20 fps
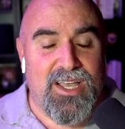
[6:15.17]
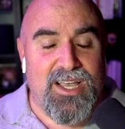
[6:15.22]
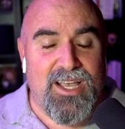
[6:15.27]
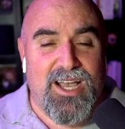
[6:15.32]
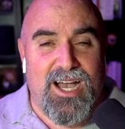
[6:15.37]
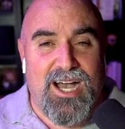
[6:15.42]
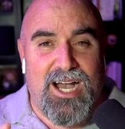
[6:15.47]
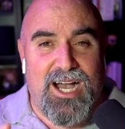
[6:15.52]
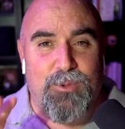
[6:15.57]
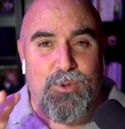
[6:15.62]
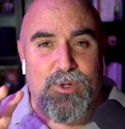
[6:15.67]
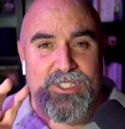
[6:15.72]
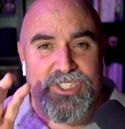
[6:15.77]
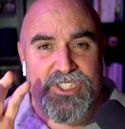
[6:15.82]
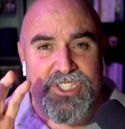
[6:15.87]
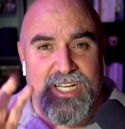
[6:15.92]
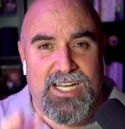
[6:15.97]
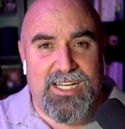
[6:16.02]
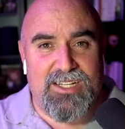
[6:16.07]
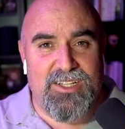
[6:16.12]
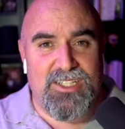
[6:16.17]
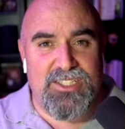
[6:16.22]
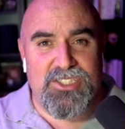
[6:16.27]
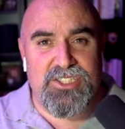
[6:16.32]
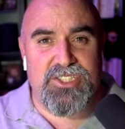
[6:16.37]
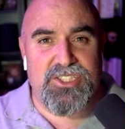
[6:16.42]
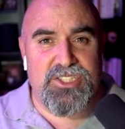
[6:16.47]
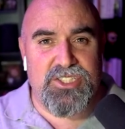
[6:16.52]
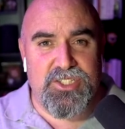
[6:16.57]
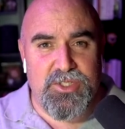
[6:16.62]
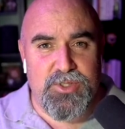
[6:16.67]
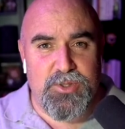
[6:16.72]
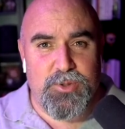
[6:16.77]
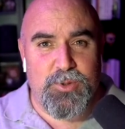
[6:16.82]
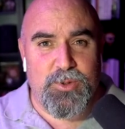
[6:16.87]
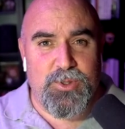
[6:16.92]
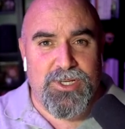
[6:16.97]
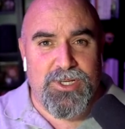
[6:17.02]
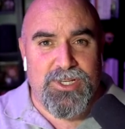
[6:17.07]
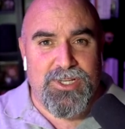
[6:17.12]
I would challenge you
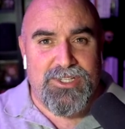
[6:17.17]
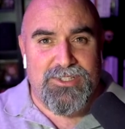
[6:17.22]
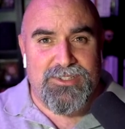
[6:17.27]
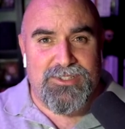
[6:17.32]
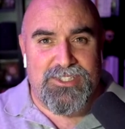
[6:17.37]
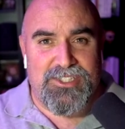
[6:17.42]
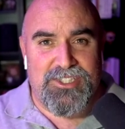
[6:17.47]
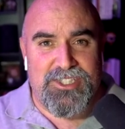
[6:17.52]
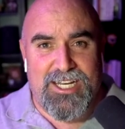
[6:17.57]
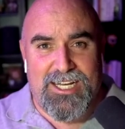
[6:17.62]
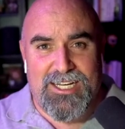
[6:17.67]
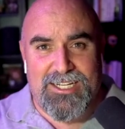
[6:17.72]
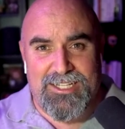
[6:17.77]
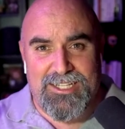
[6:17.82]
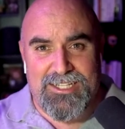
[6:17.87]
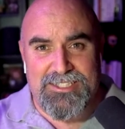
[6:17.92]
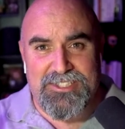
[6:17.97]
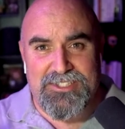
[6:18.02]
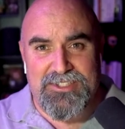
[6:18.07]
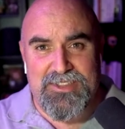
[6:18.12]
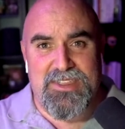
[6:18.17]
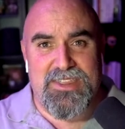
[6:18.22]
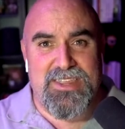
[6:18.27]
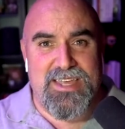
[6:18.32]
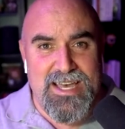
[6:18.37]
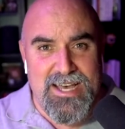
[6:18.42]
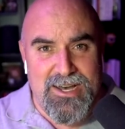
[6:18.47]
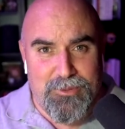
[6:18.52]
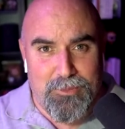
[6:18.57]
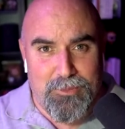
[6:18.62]
to challenge them.